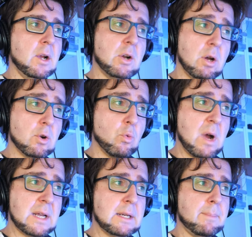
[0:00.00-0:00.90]
Color
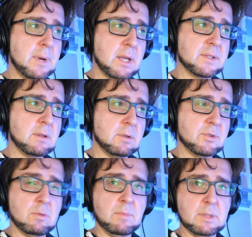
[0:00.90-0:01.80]
1 plus color
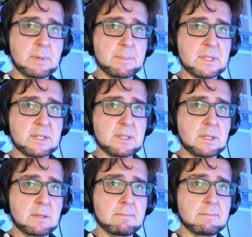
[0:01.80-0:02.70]
2 multiplied by
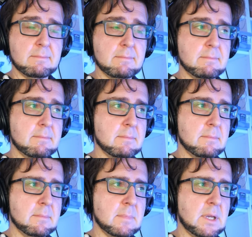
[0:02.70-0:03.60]
16.
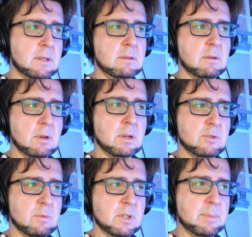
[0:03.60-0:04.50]
And you know, color
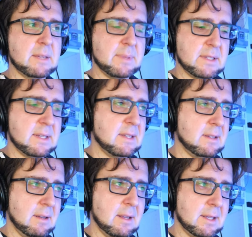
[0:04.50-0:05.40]
2 multiplied by
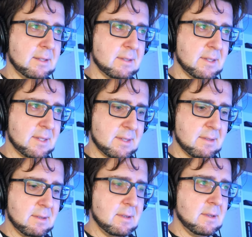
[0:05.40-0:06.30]
16, like this
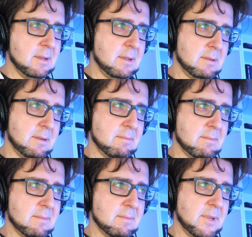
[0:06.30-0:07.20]
is
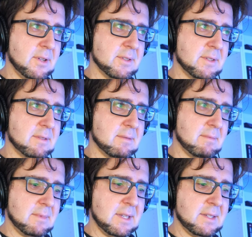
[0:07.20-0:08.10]
because
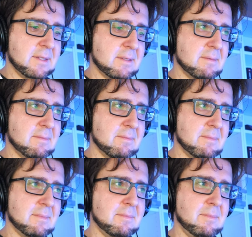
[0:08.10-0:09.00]
this
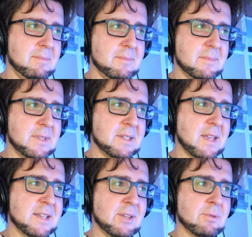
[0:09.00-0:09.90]

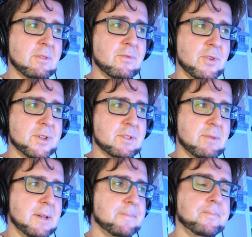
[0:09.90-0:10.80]
is executed first,
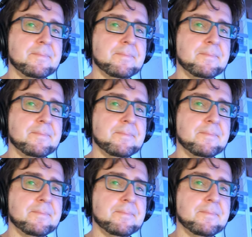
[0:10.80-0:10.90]
right?